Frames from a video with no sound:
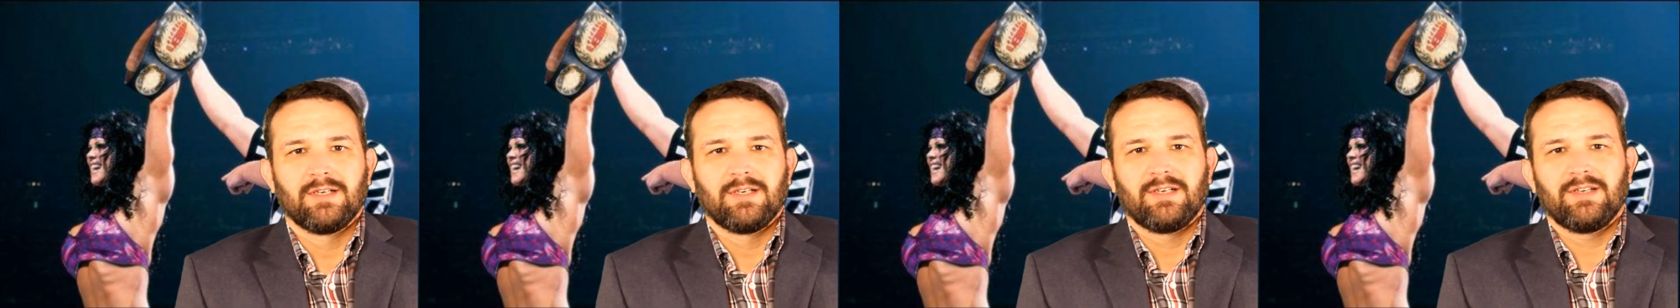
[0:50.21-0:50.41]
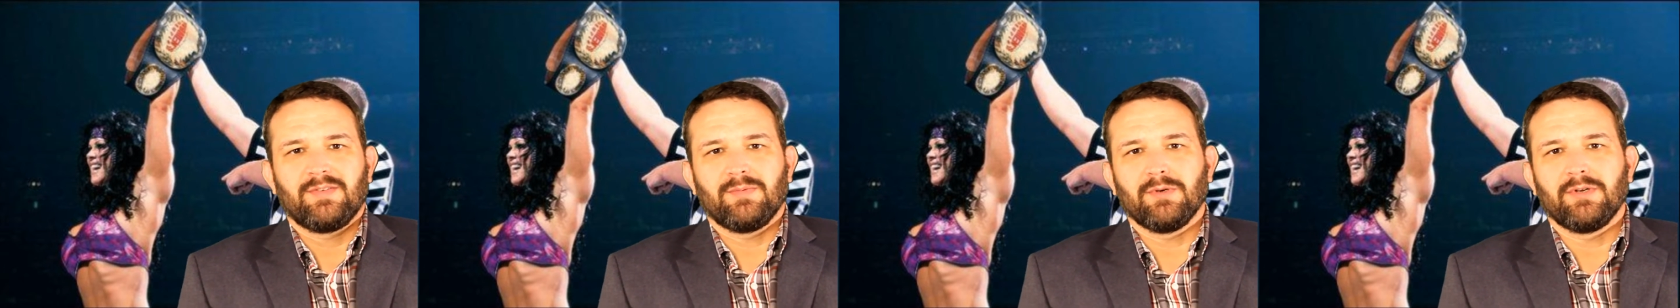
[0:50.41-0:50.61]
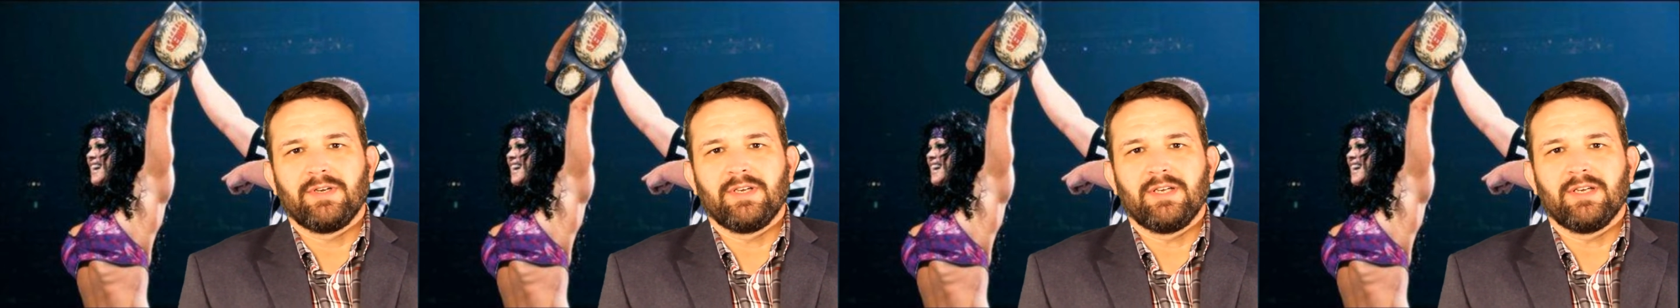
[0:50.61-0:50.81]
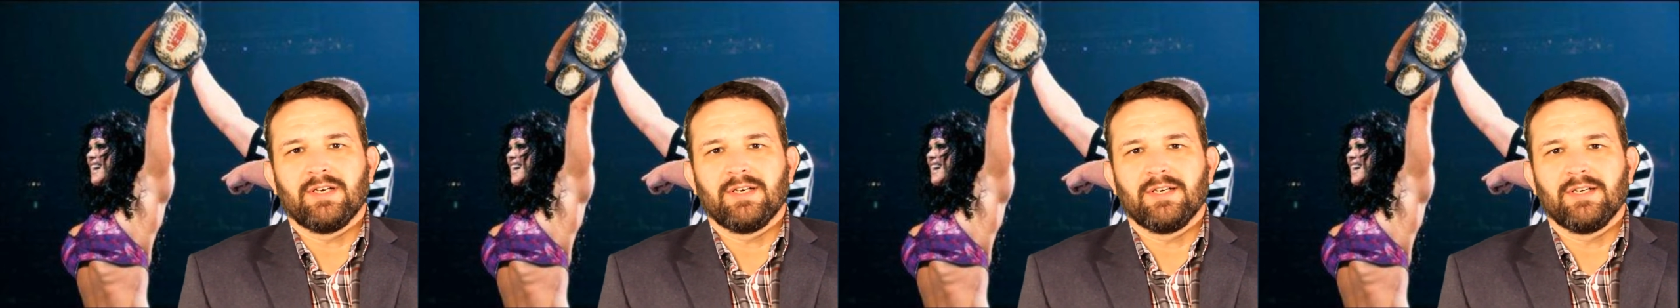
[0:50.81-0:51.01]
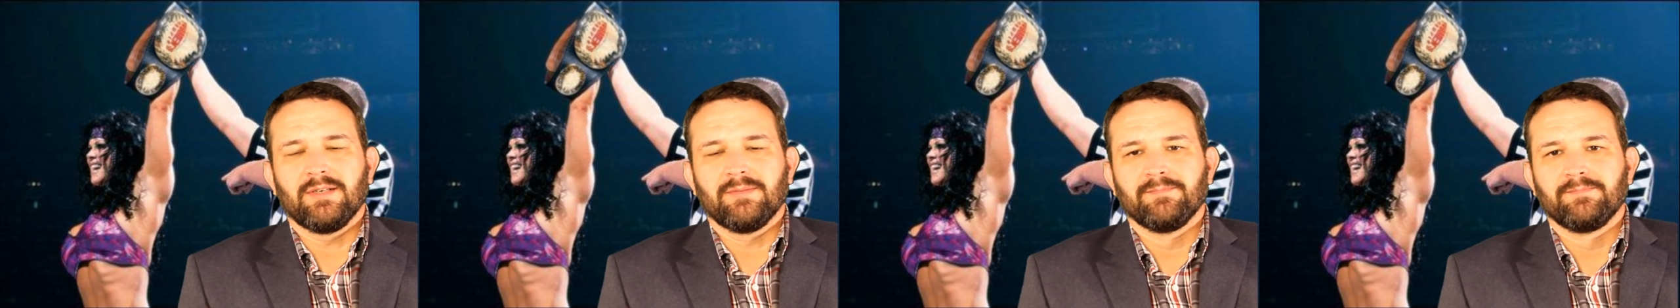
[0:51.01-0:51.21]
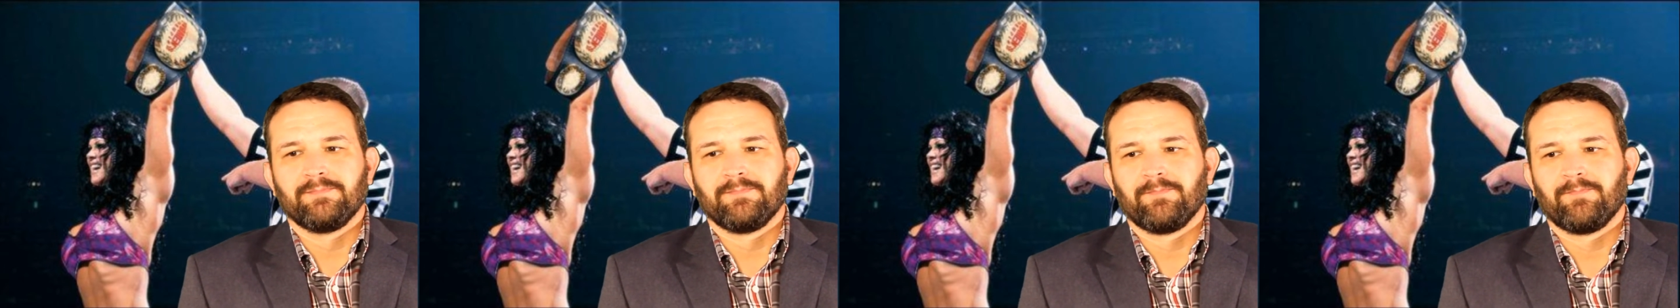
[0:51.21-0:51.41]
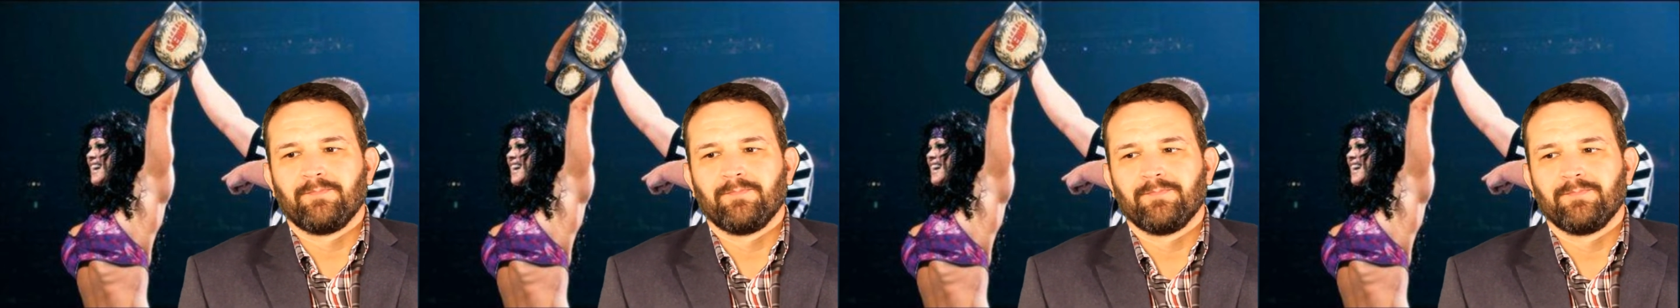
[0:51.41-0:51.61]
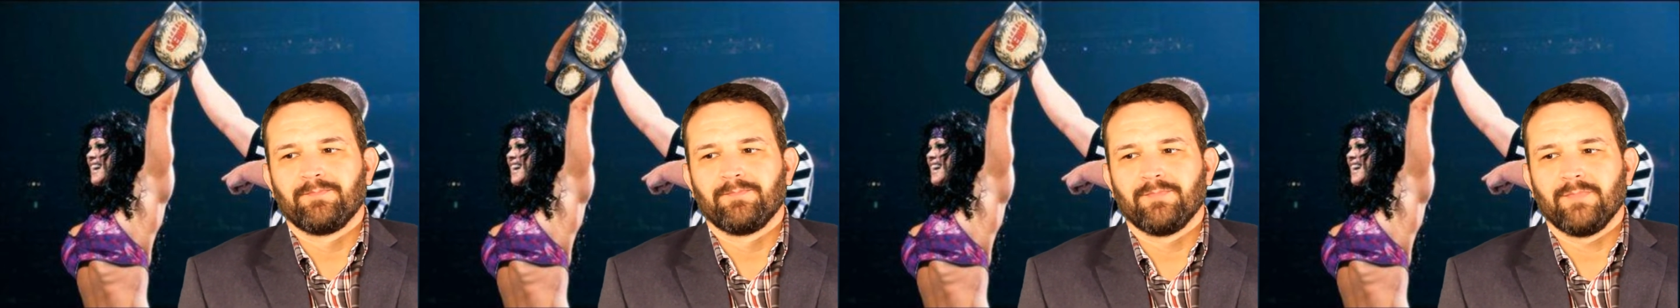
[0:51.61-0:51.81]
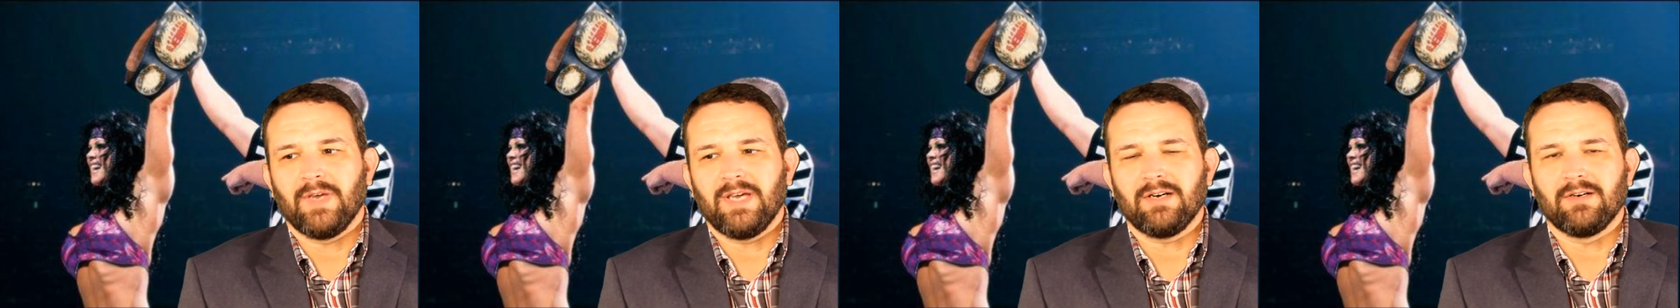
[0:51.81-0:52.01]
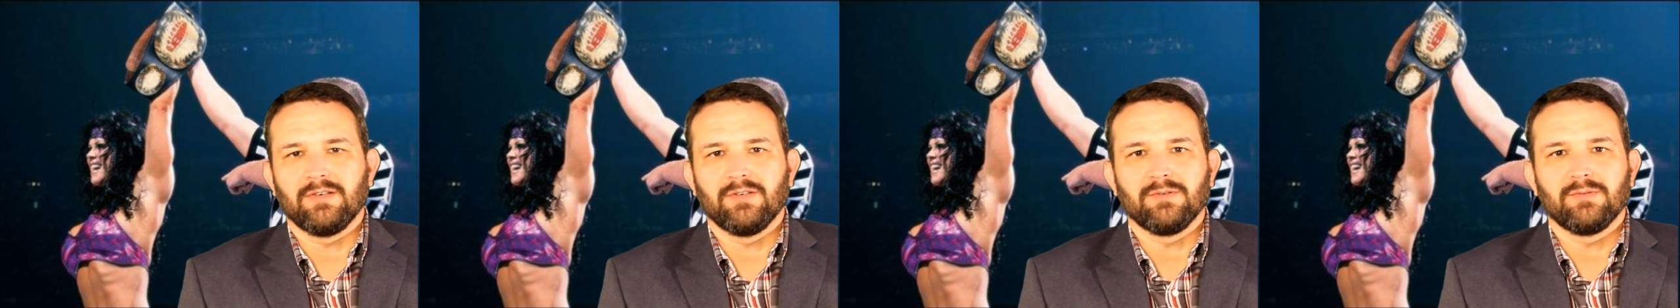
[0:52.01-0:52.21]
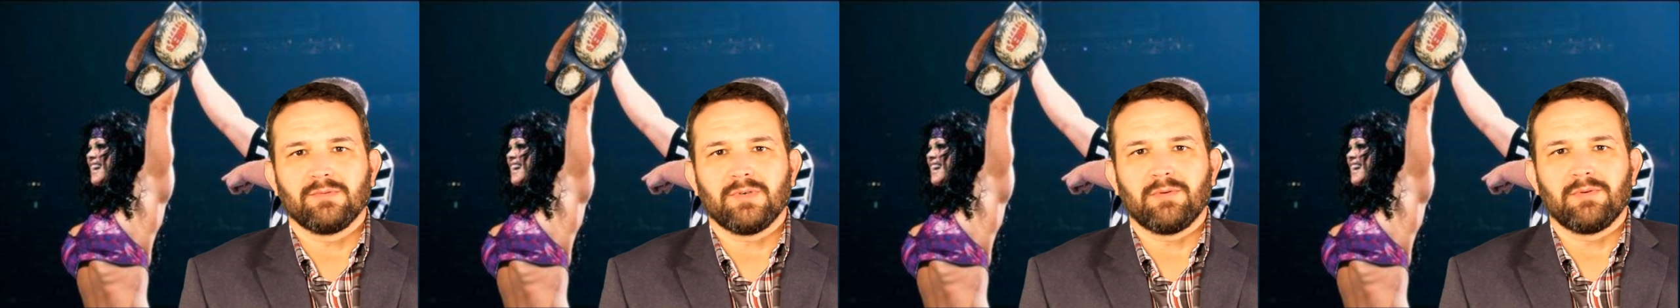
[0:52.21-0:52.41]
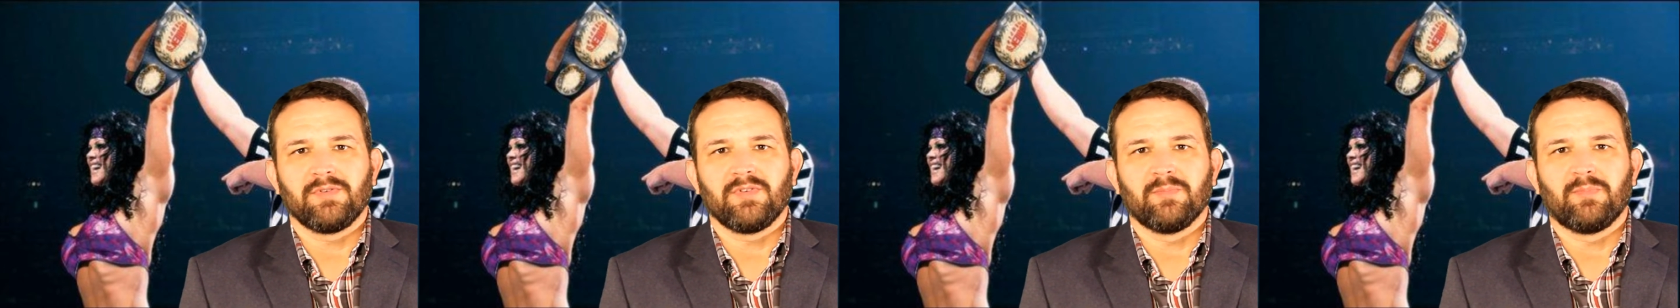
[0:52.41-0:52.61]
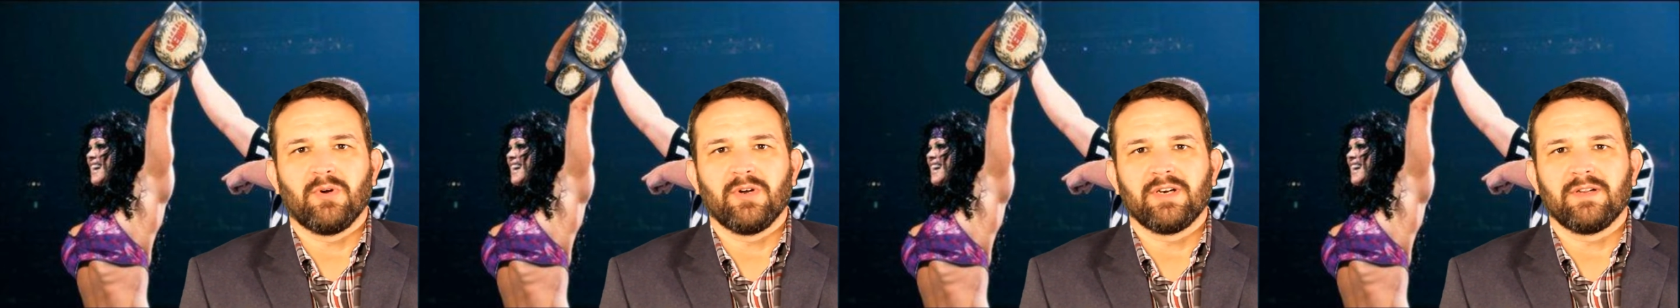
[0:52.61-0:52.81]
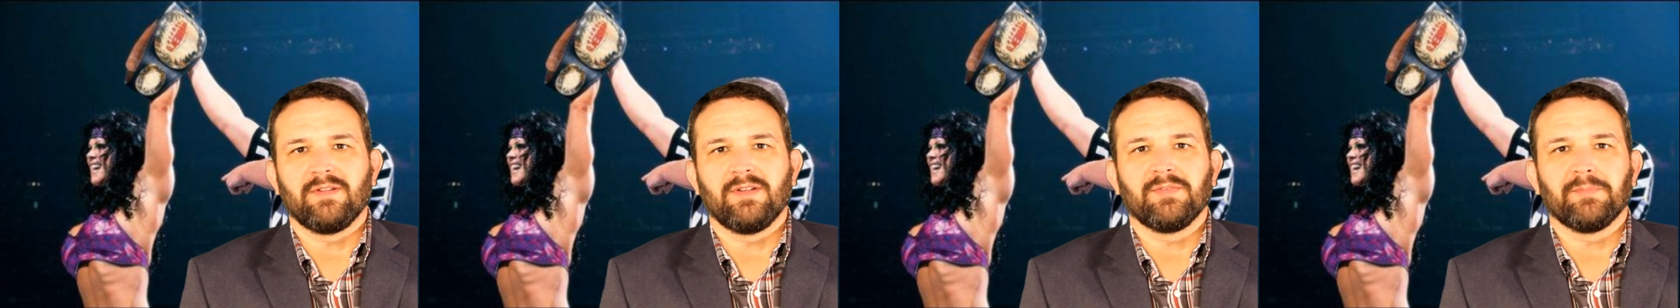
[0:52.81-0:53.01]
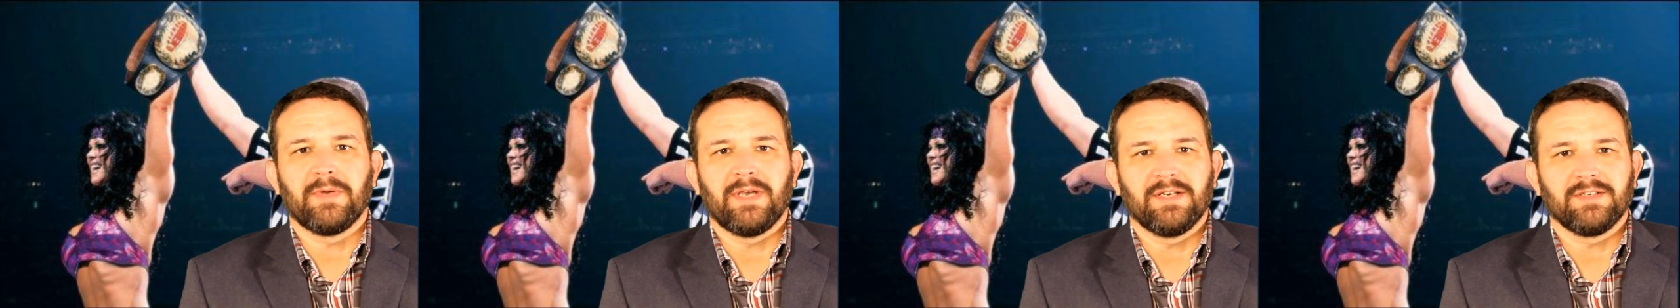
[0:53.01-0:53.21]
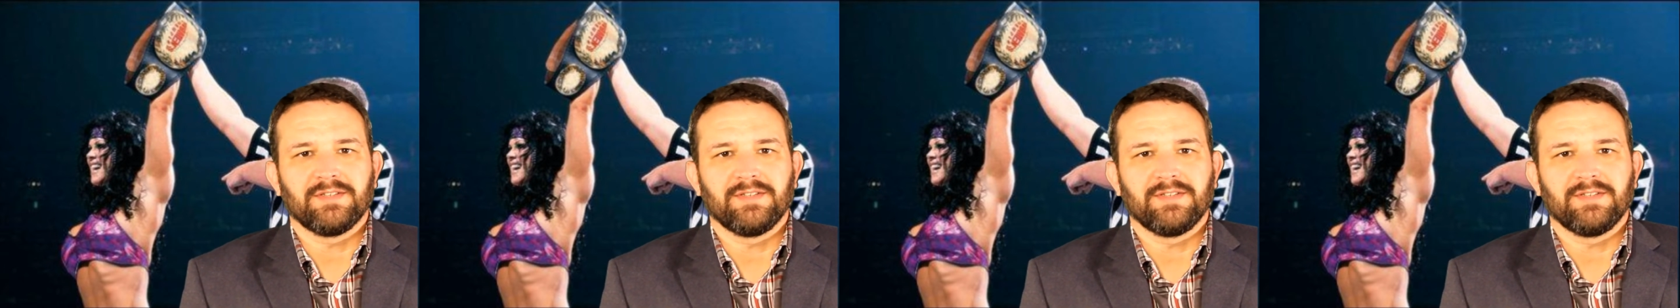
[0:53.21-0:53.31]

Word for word: It's really, uh, I don't know. What was the point of this match?